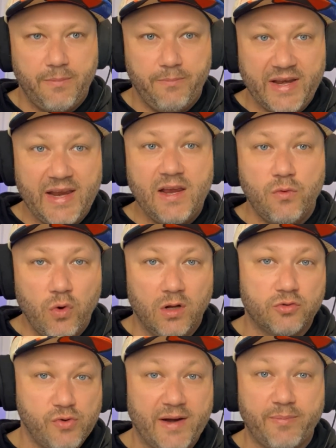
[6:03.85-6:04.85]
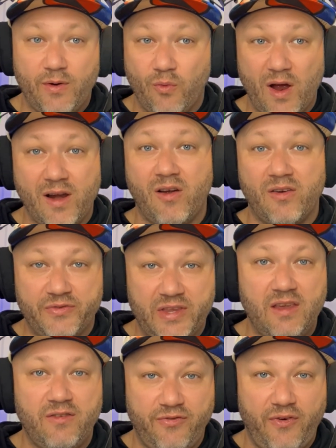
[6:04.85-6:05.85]
But in World Rugby, one of
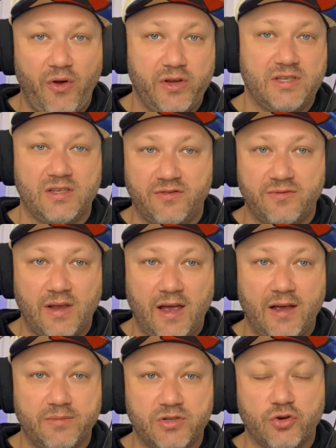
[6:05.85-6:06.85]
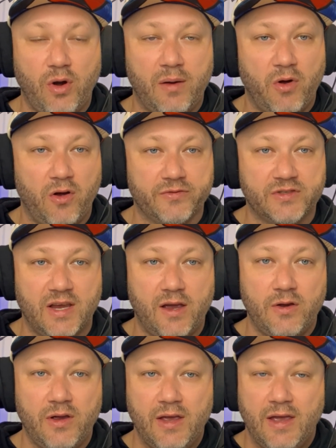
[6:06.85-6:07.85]
the fastest scrum offs.
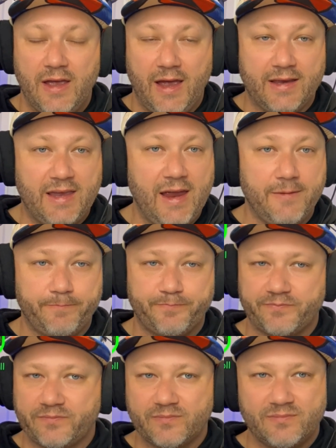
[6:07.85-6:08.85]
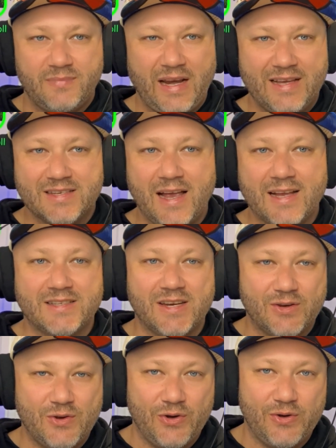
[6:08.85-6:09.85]
So, again, such a
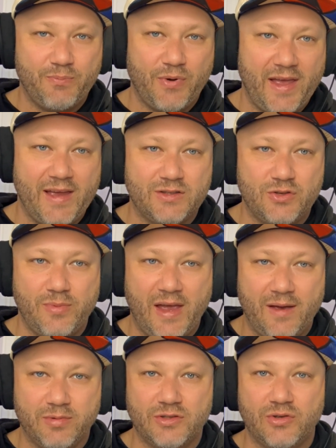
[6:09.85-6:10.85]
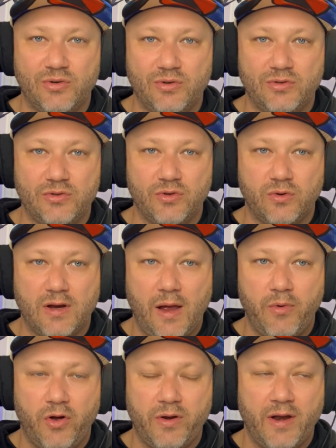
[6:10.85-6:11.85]
good player to be able to
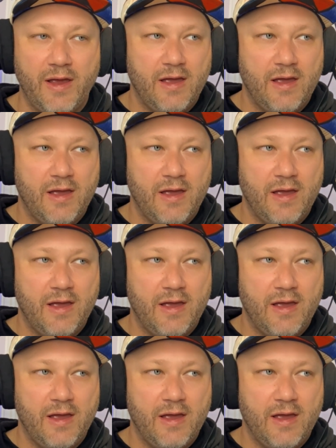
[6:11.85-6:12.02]
come on.